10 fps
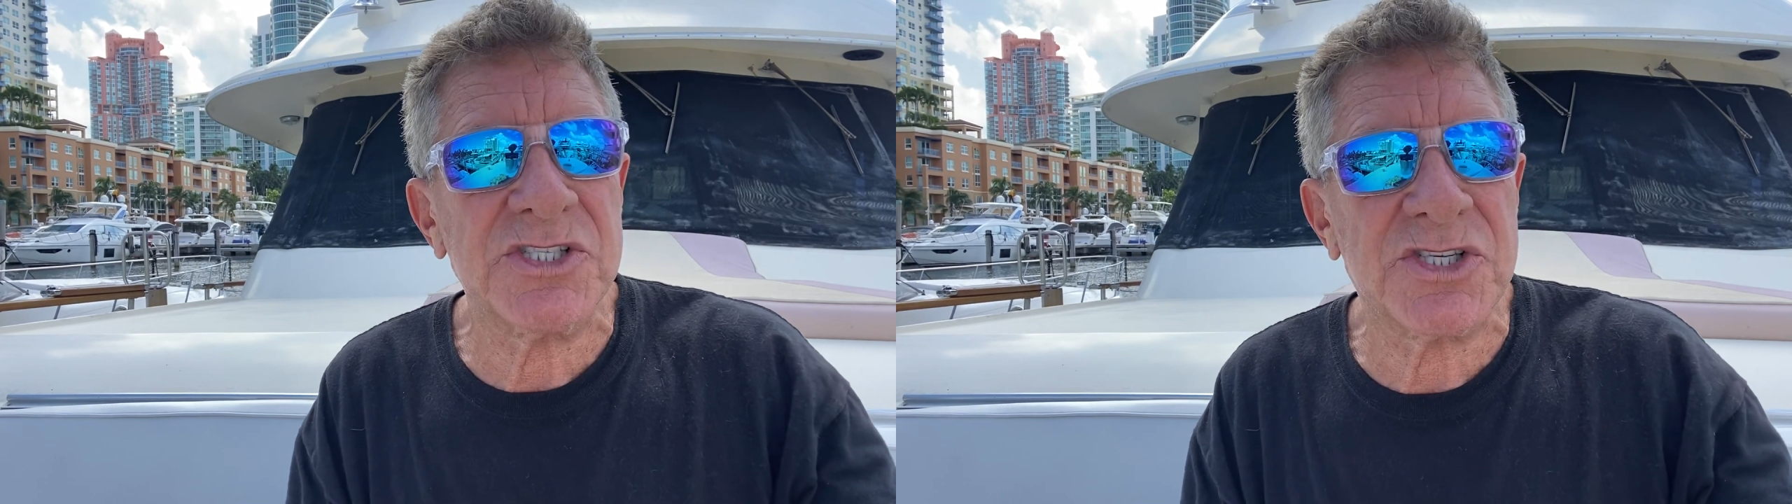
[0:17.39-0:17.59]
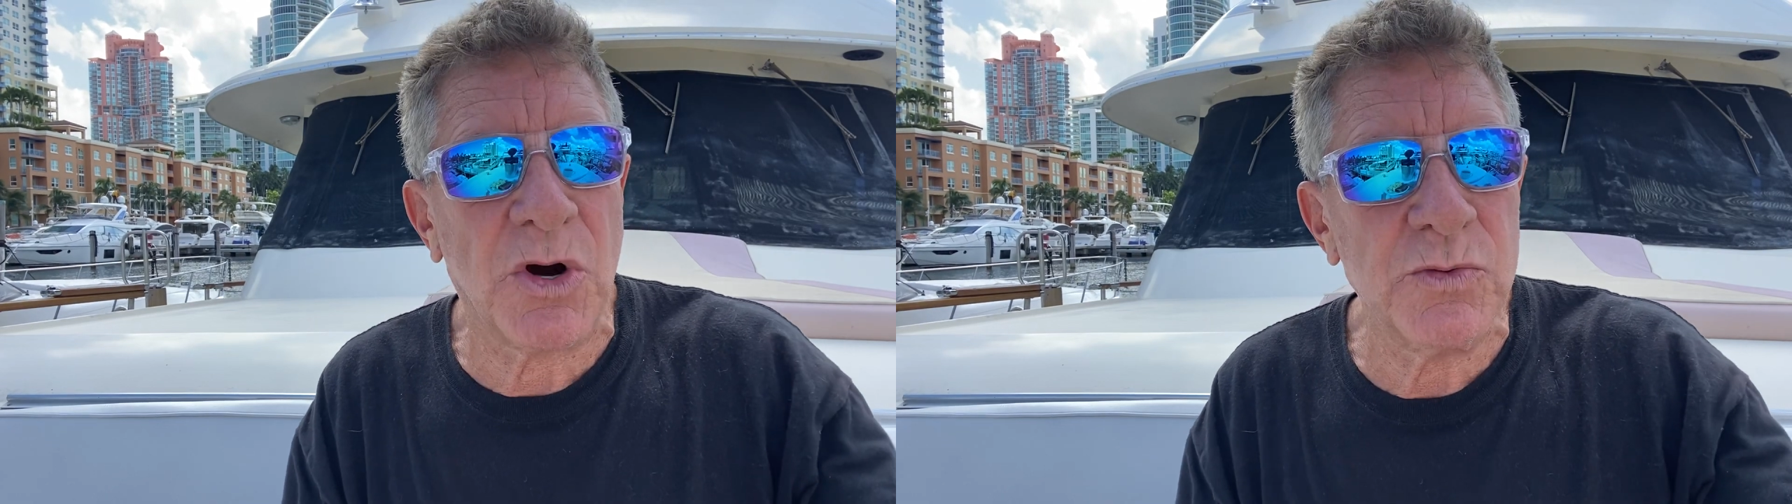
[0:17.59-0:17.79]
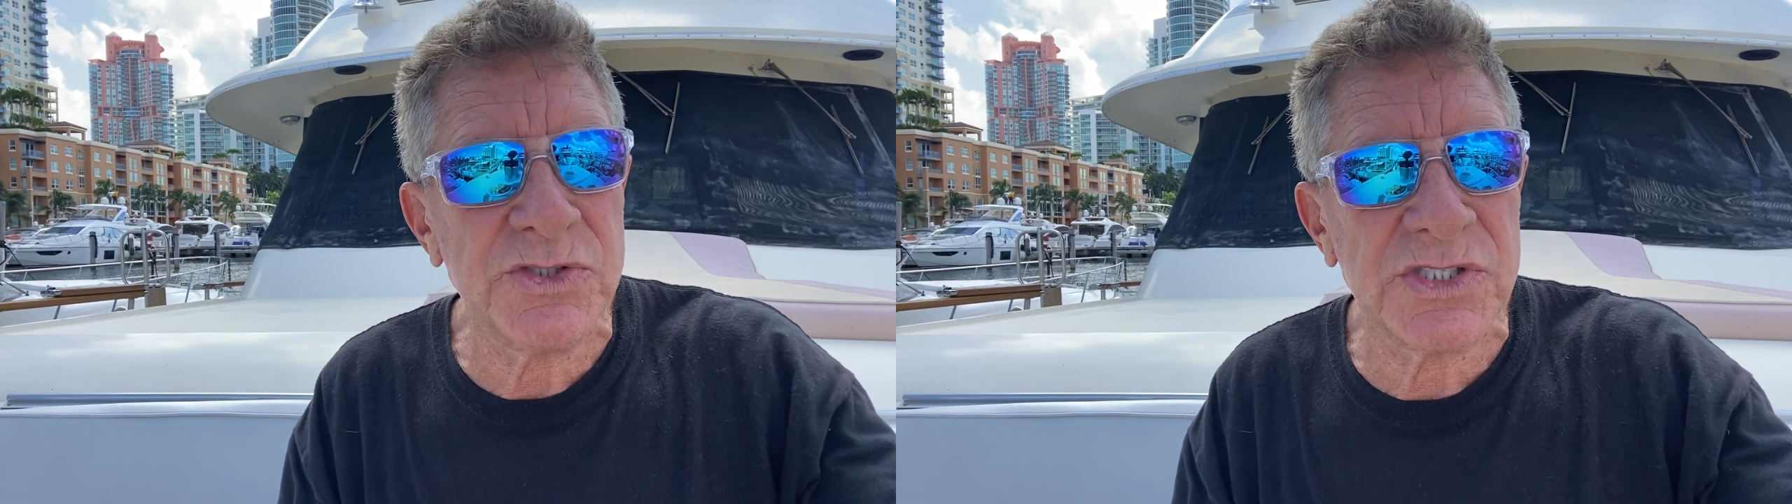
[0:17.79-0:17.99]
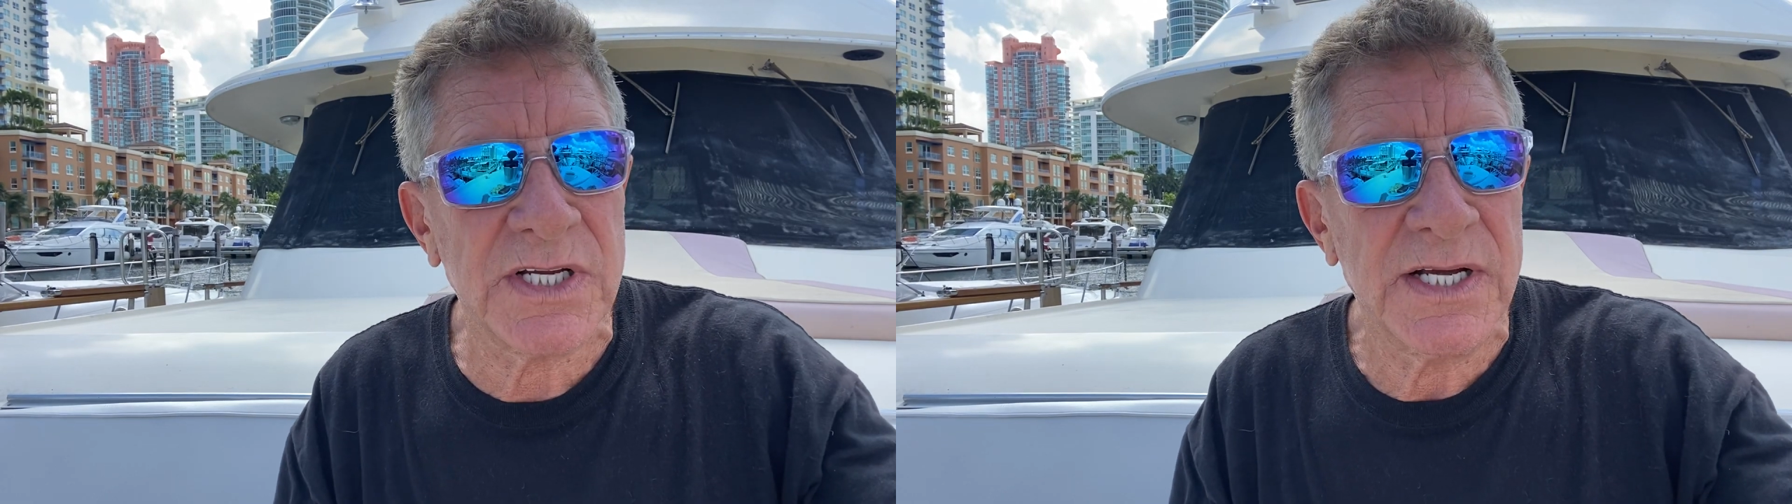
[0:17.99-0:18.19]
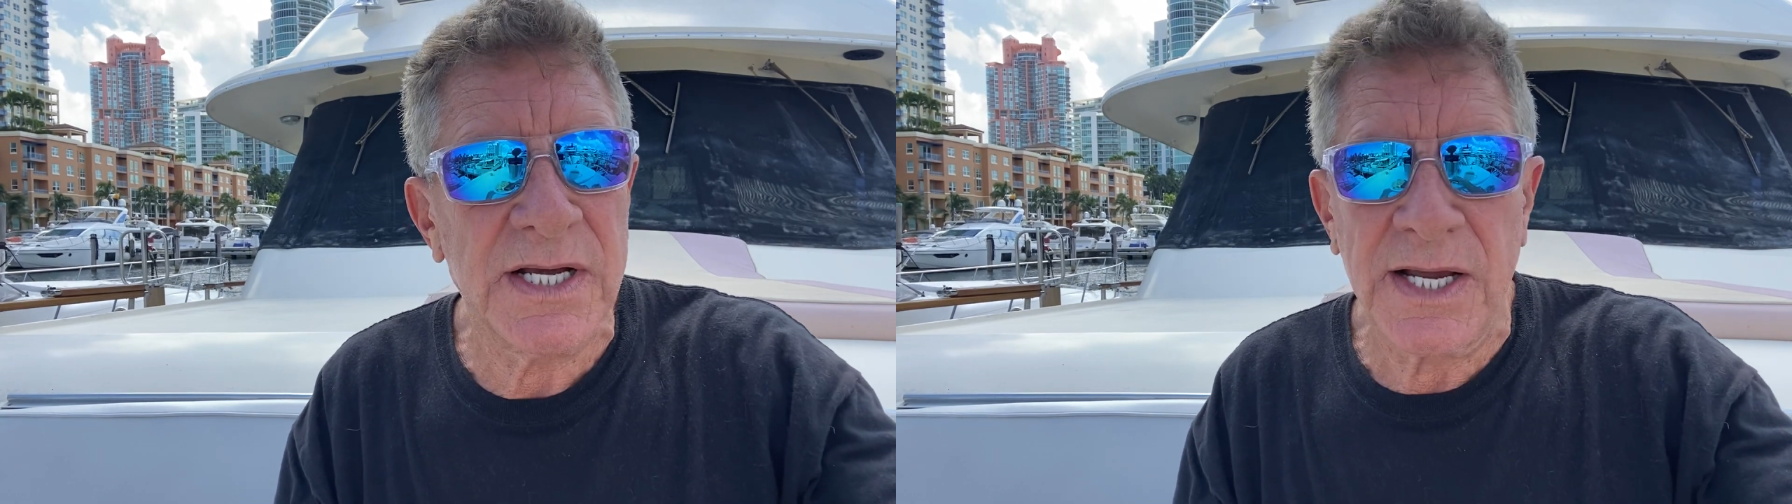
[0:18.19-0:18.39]
toast
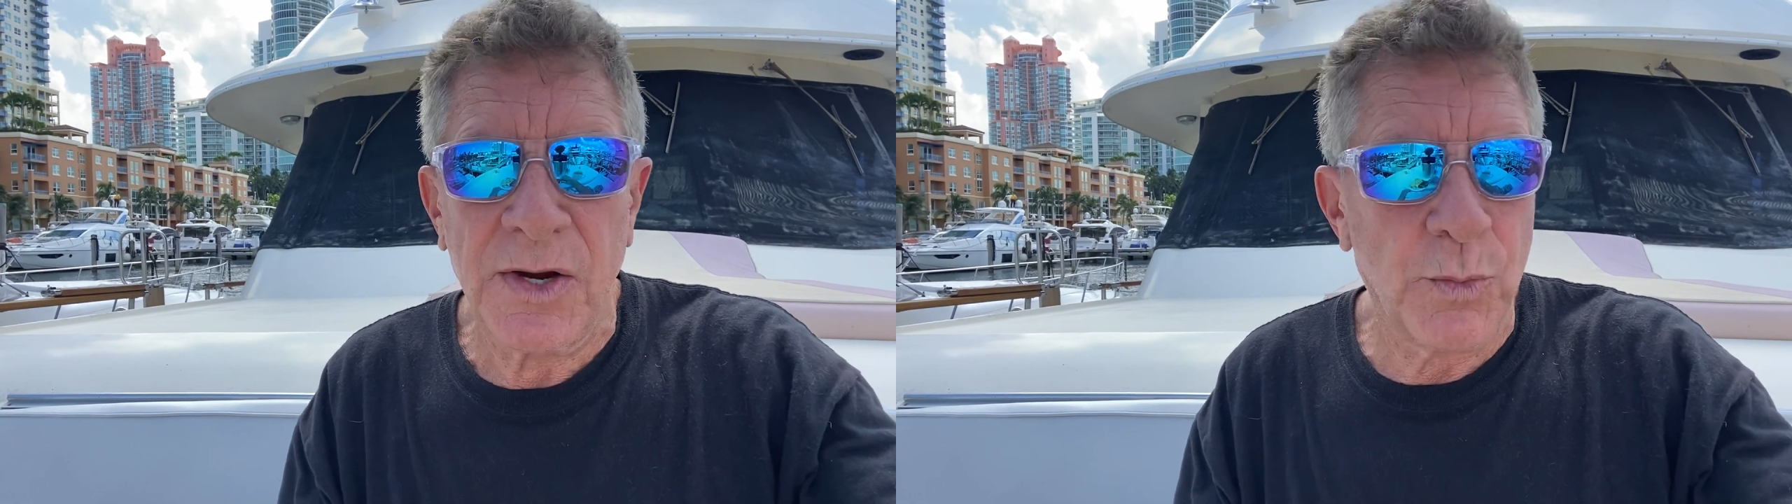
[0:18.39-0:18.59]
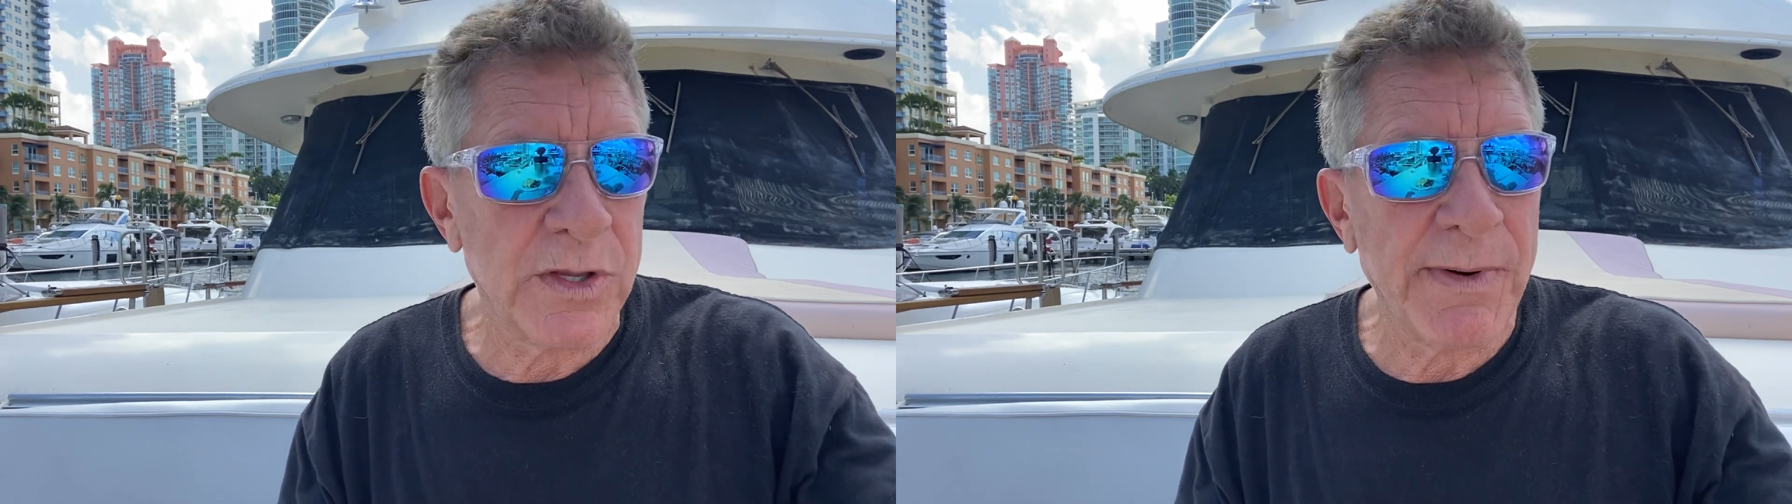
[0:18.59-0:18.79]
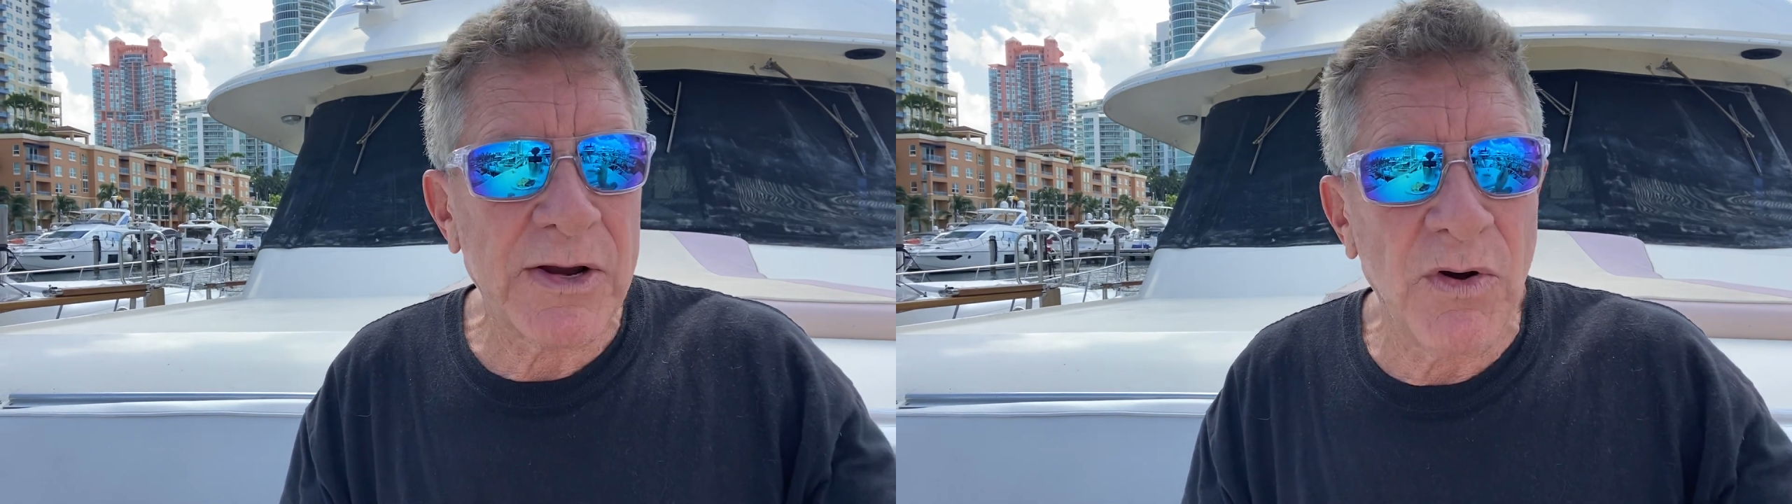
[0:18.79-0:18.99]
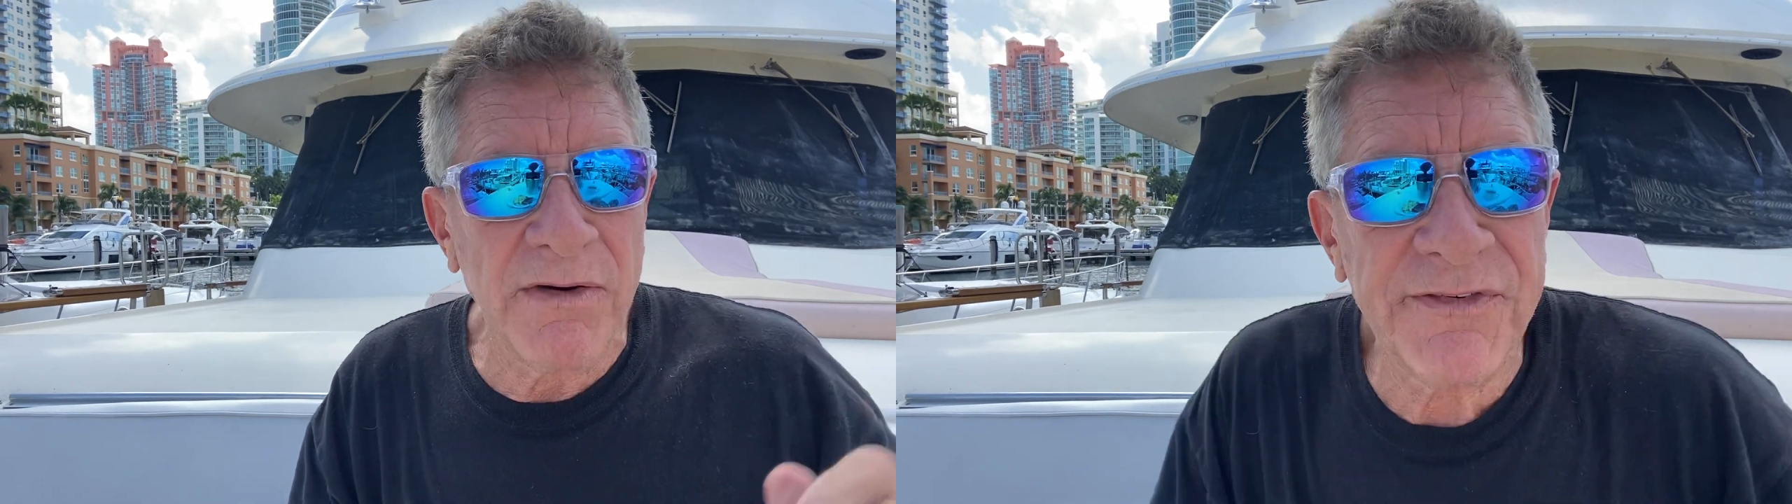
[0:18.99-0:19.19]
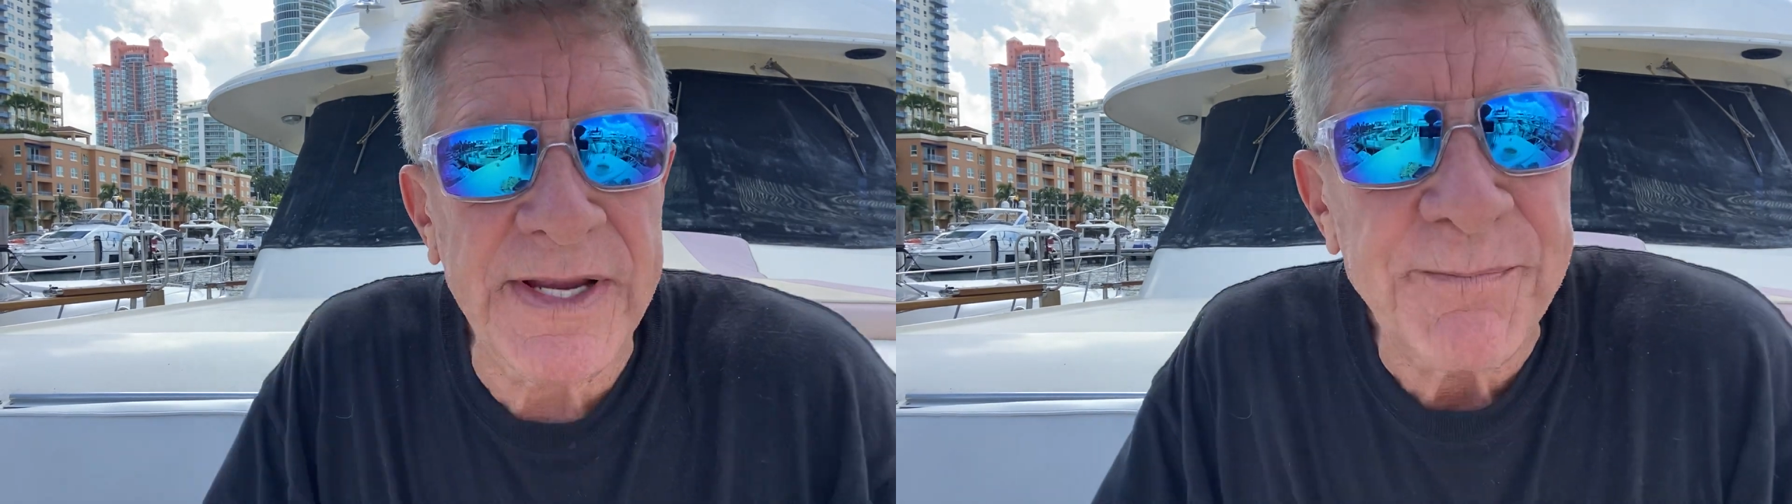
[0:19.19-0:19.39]
with my
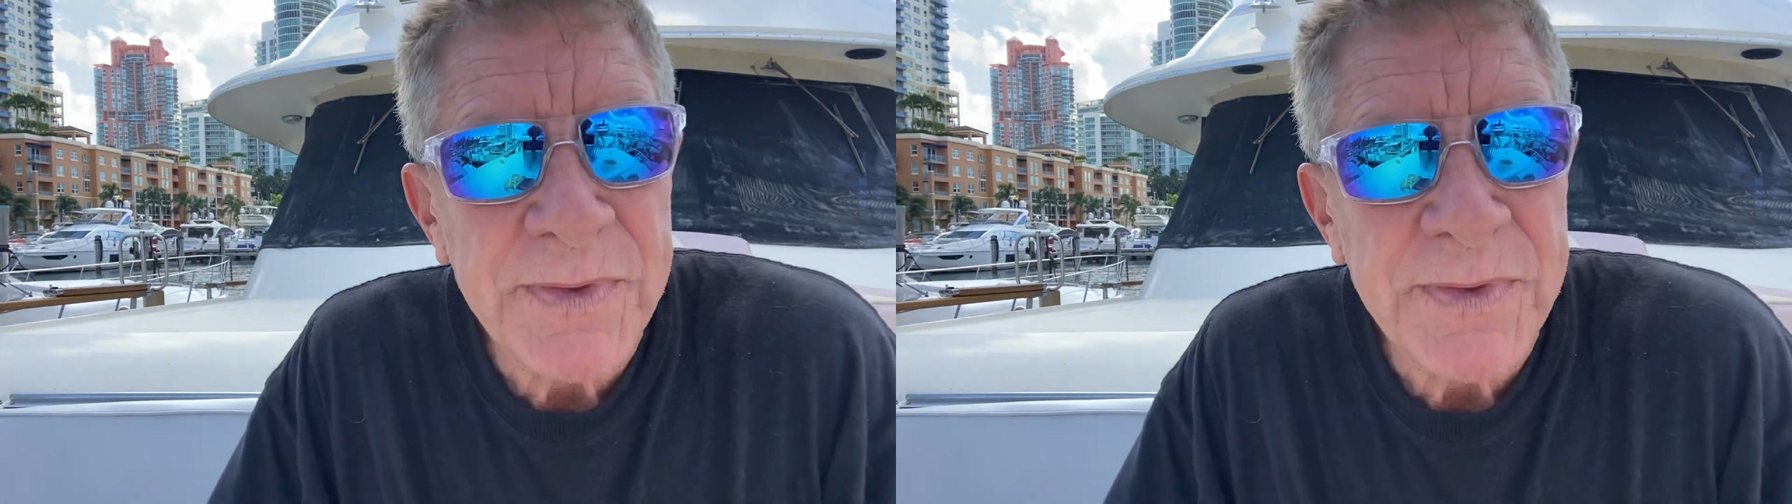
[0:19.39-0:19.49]
coffee.